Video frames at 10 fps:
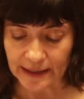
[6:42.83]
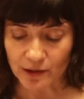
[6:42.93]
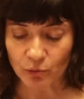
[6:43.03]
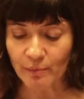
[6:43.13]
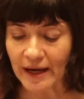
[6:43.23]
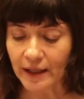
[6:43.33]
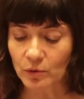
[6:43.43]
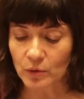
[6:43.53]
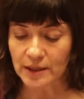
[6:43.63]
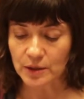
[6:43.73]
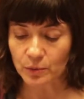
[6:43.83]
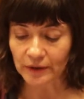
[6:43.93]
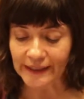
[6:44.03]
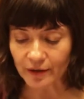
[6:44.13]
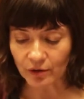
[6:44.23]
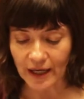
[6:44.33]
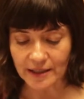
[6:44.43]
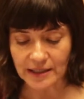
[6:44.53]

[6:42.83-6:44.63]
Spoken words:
The remaining ones were later cut